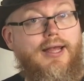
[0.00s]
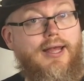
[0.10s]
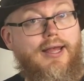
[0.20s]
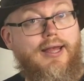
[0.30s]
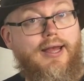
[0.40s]

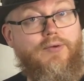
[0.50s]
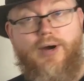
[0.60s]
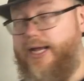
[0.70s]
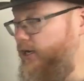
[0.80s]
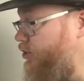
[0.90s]
And
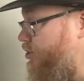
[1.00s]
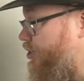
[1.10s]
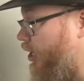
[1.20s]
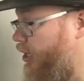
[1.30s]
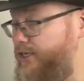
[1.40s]
why not
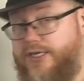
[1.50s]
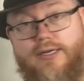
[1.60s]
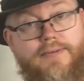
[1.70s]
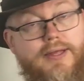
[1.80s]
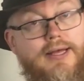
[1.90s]
start
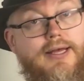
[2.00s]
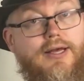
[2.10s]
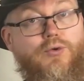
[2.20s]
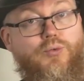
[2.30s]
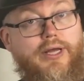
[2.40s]

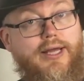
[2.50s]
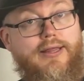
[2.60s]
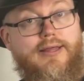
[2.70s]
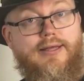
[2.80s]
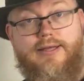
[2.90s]

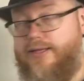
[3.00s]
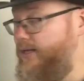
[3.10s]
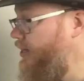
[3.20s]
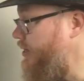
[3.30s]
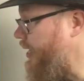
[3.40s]
with
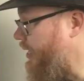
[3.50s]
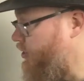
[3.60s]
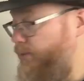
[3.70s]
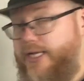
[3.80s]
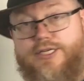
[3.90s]
that
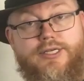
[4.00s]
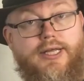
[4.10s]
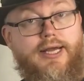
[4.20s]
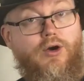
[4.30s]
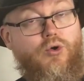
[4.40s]
which
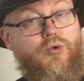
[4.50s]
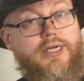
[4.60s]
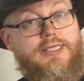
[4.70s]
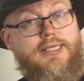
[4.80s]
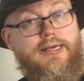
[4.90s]
they
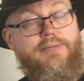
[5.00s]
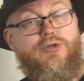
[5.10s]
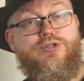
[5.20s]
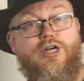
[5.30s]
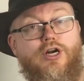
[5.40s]
always seem to
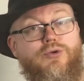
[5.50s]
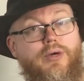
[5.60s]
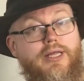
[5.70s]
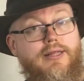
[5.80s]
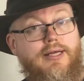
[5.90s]
start
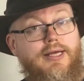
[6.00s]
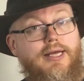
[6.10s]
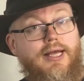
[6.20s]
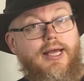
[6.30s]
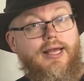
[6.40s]
with
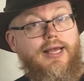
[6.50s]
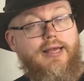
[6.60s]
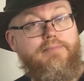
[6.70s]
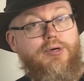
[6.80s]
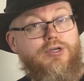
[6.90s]

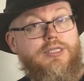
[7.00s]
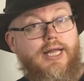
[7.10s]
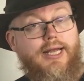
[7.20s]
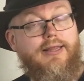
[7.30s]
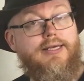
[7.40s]
in books
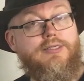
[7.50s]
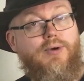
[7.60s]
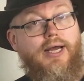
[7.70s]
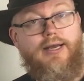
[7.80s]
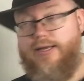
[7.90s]
like this
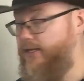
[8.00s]
one,